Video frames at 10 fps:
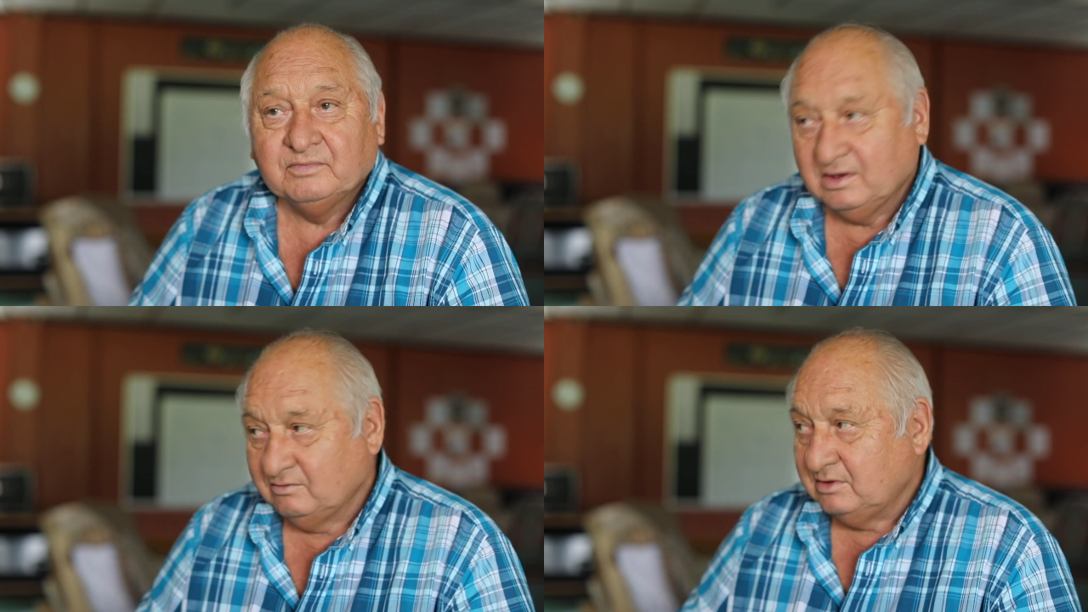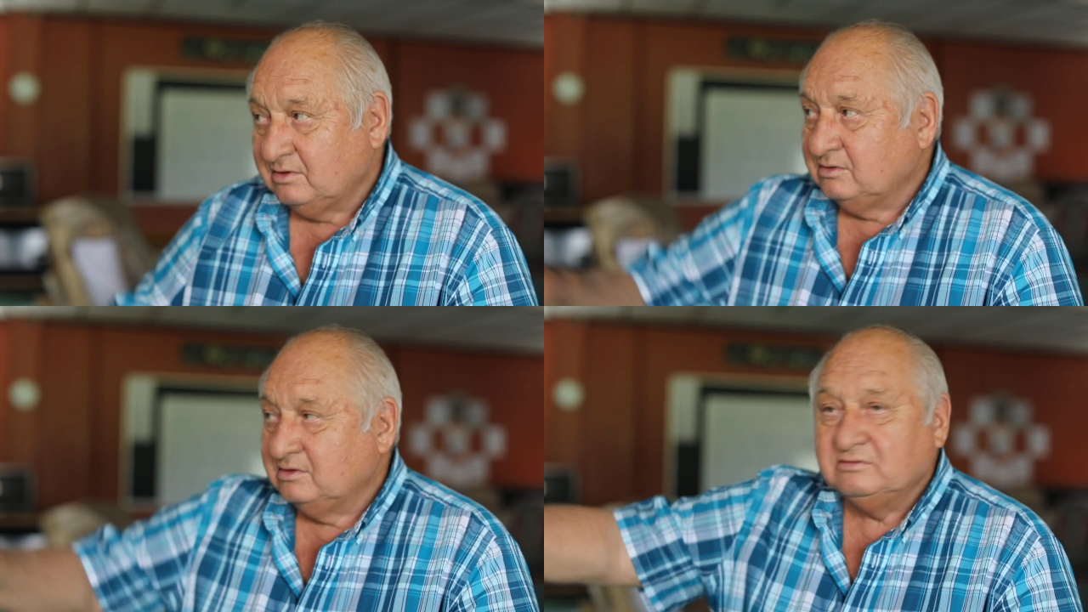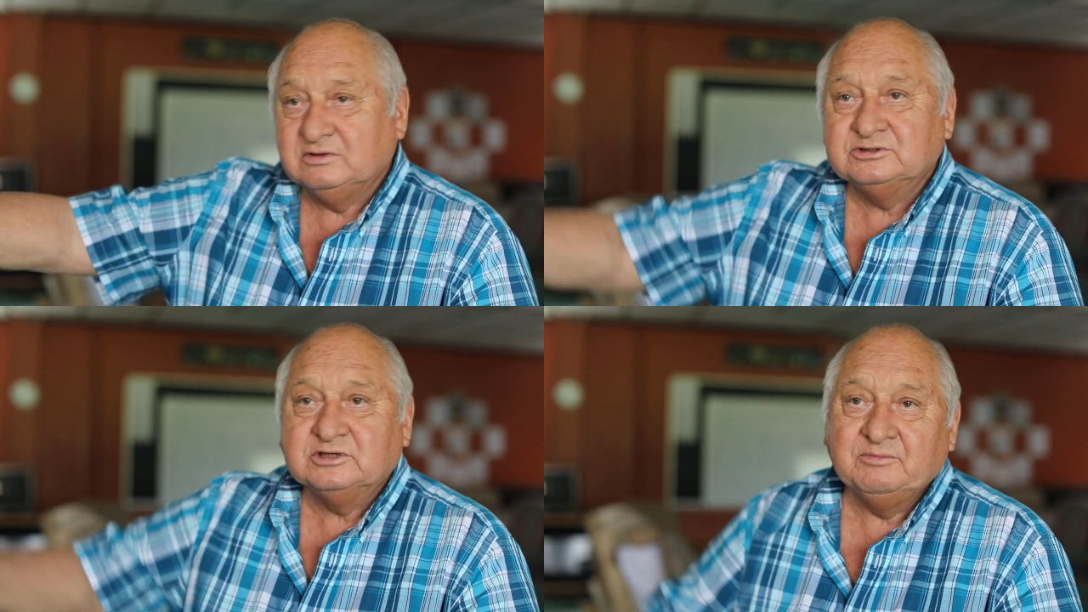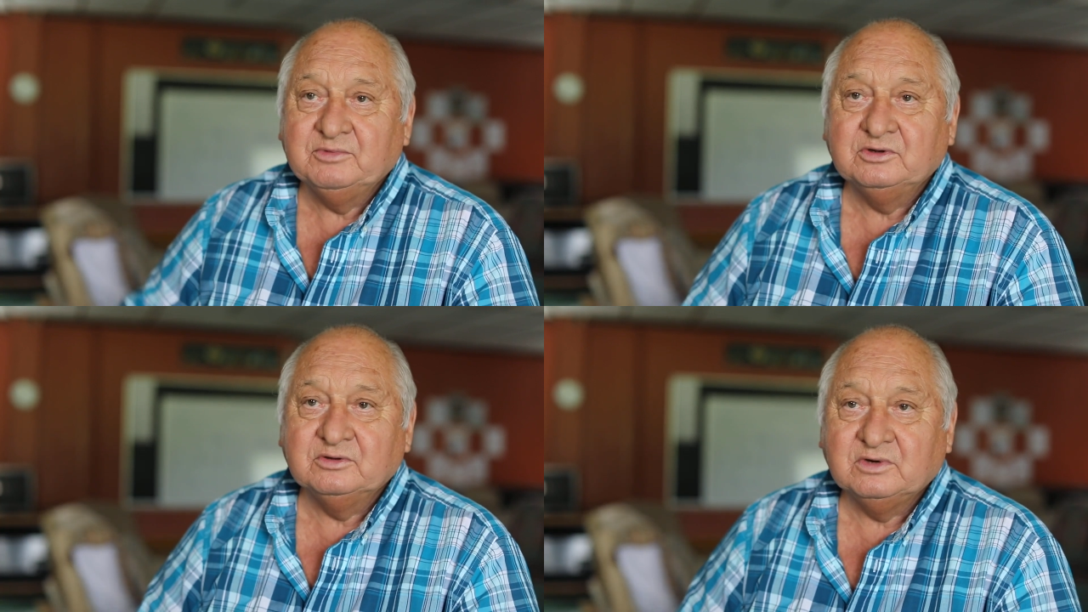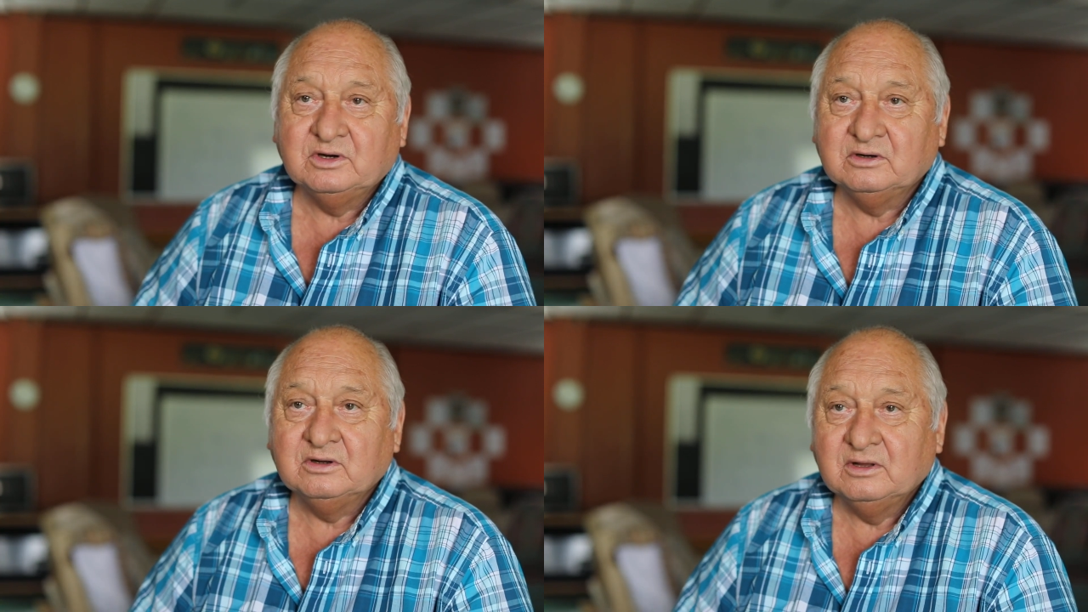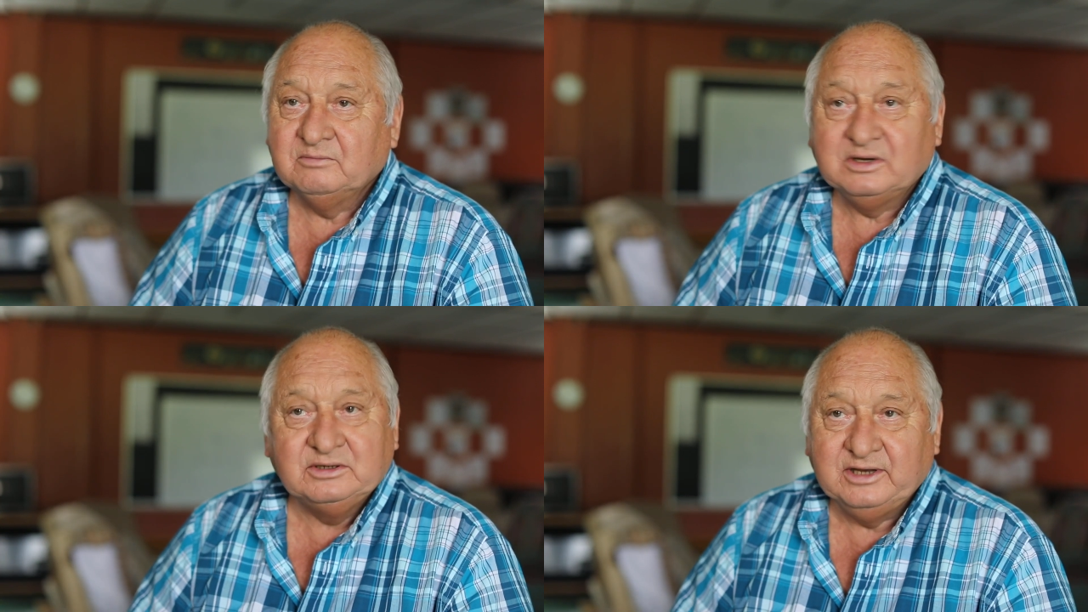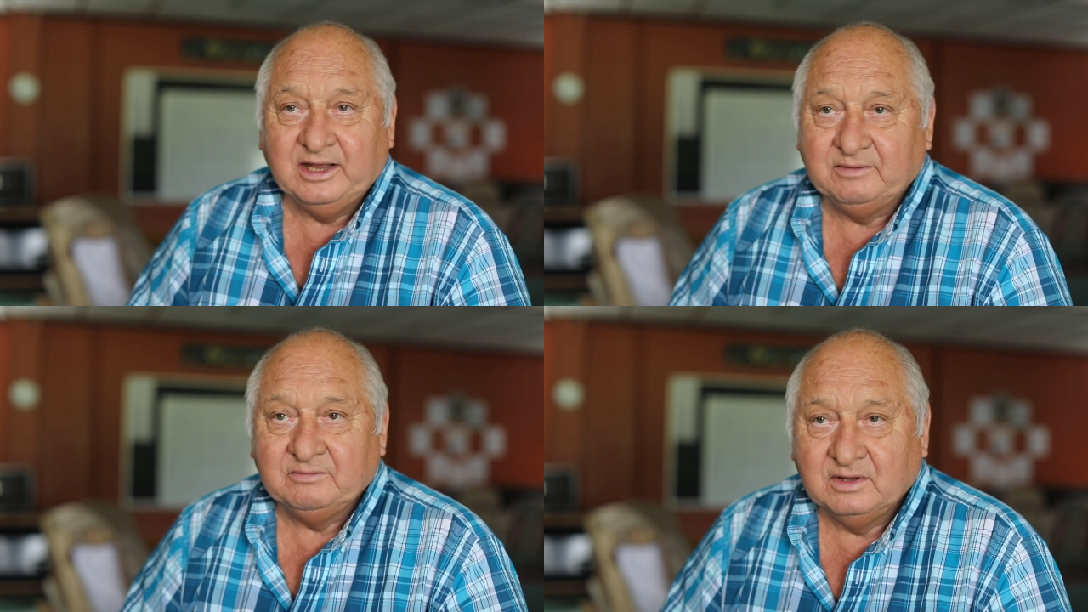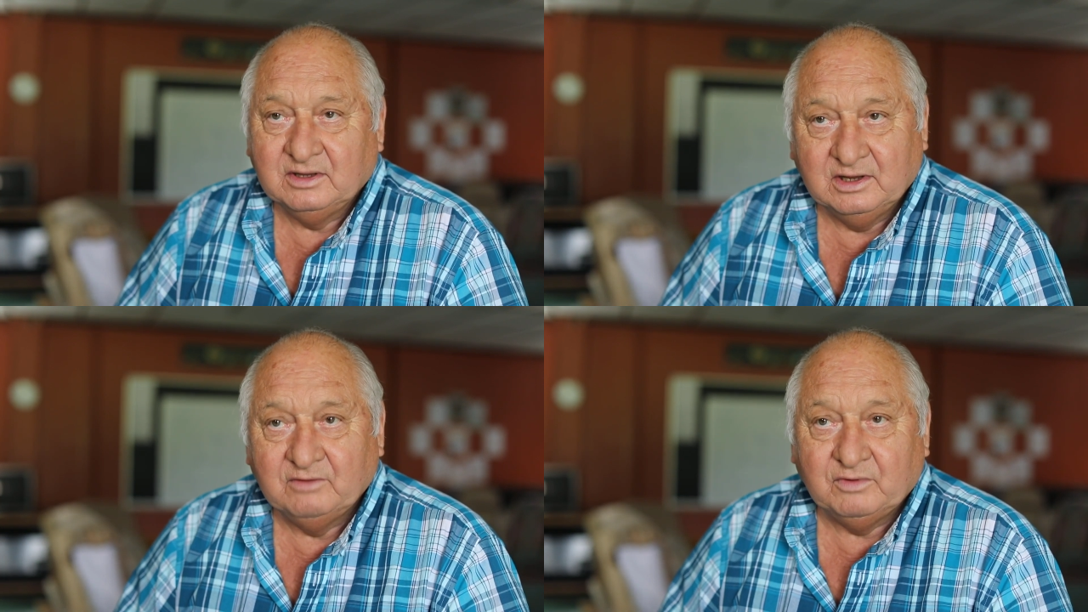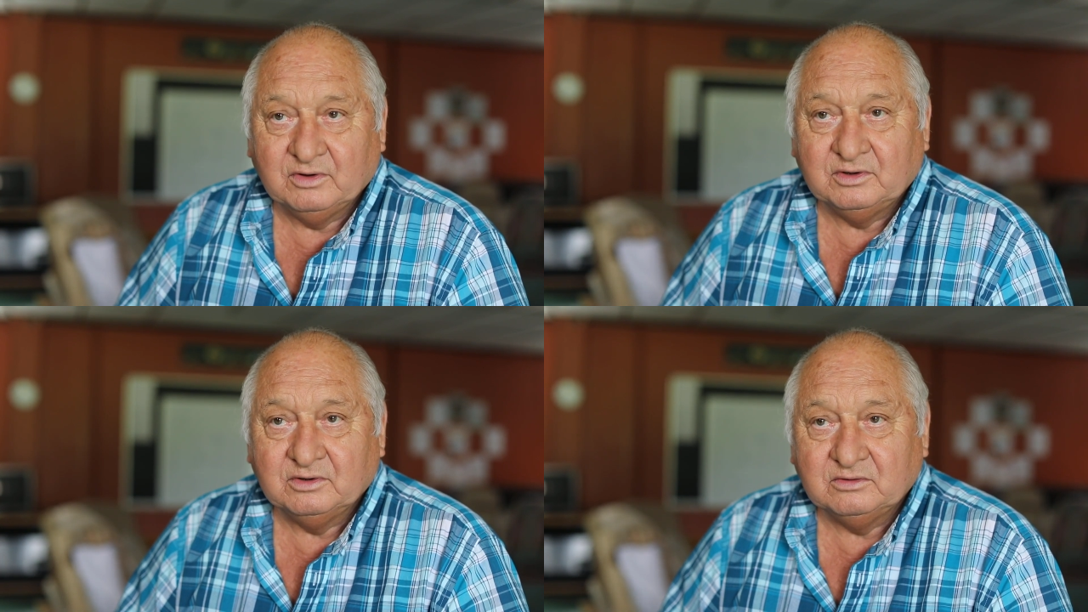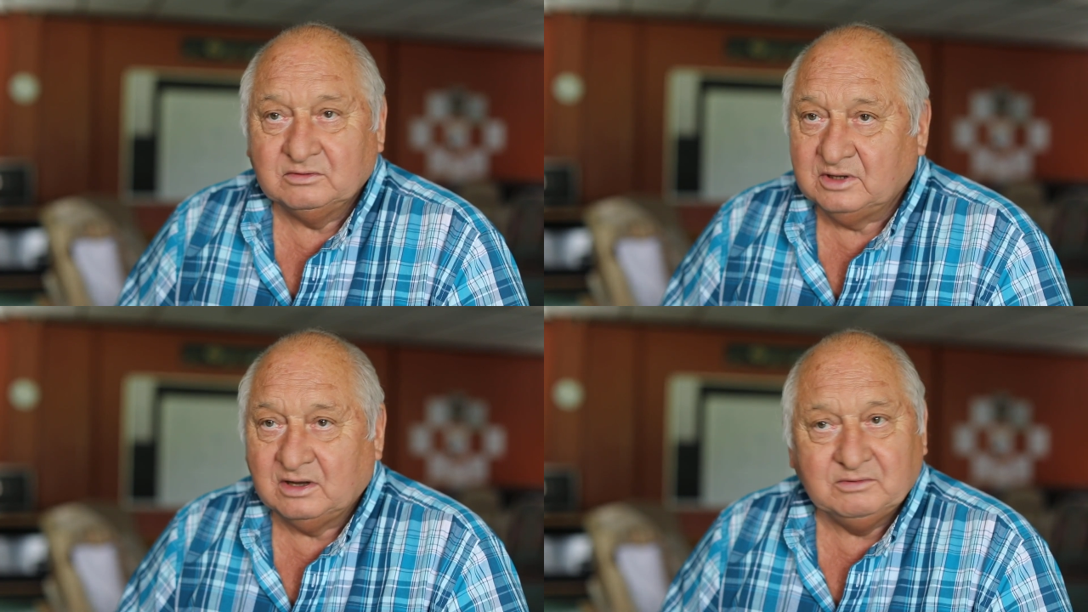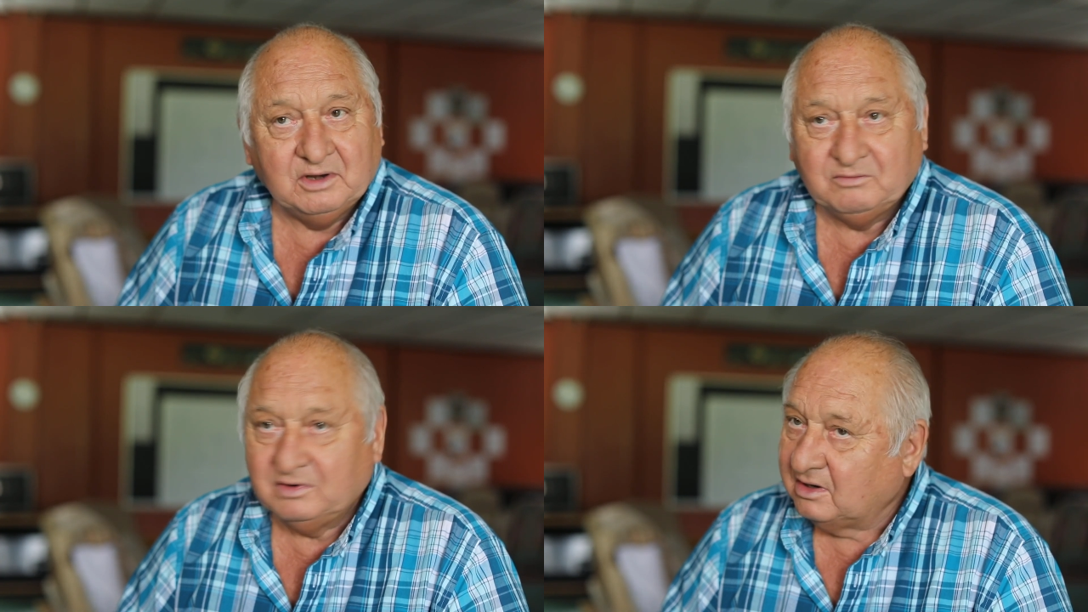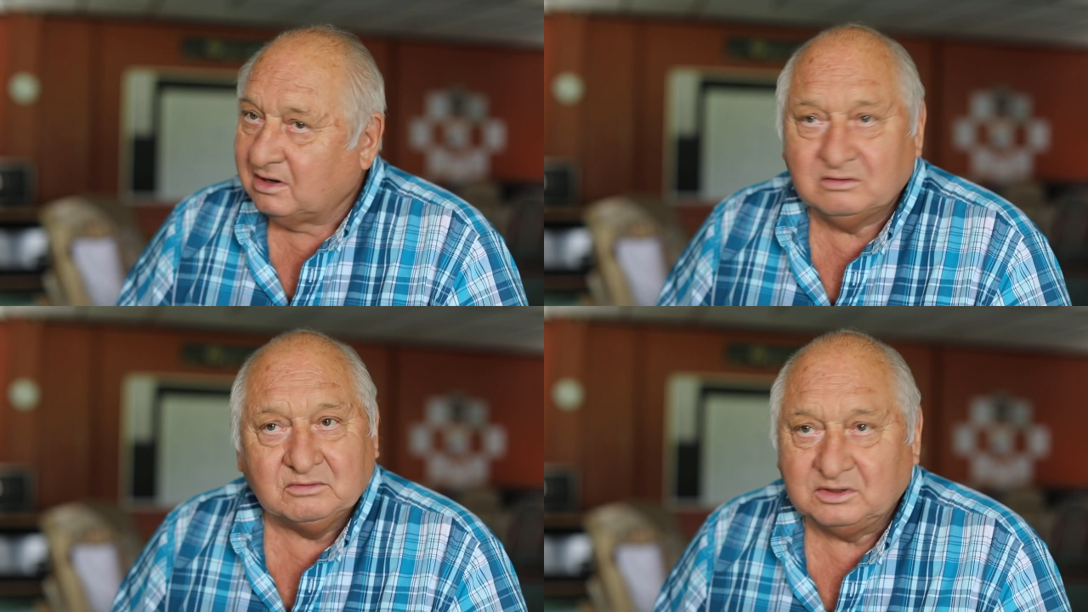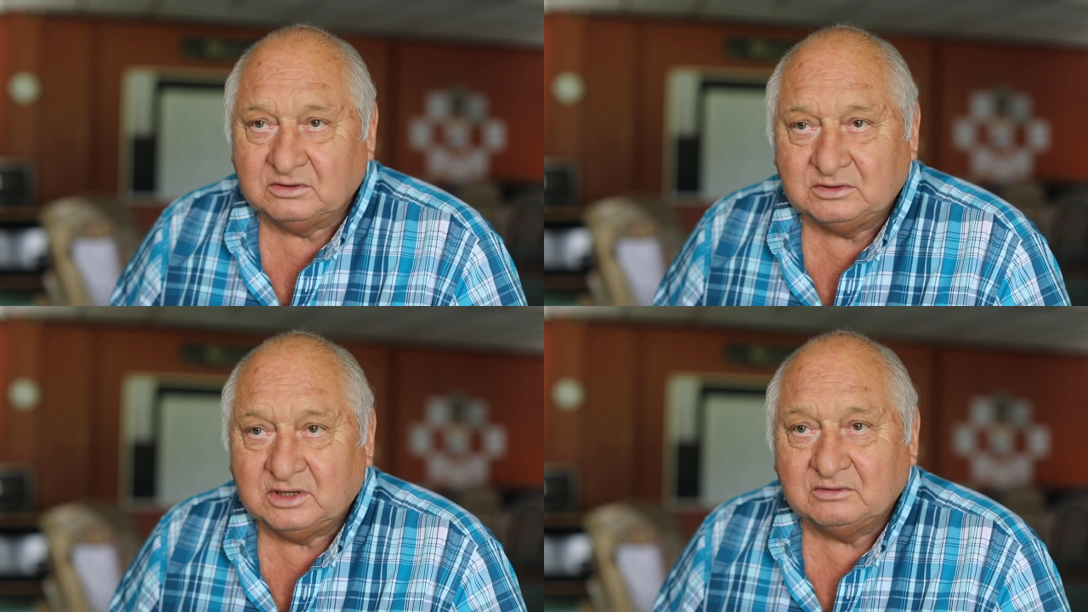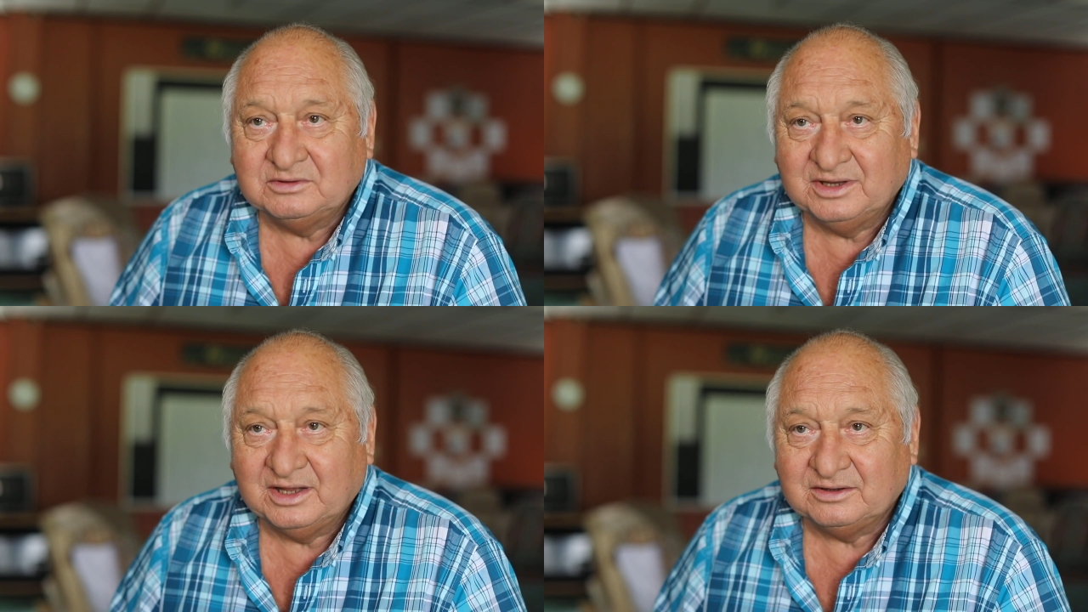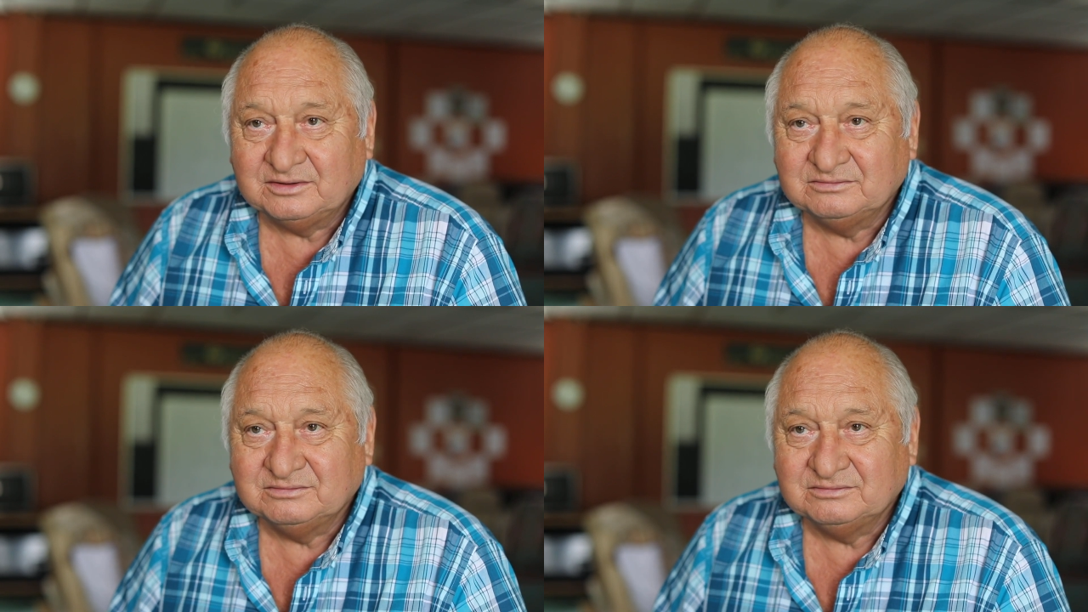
and we don't know what's coming tomorrow, but damn, if we're going to go down, then we're all going to go down together.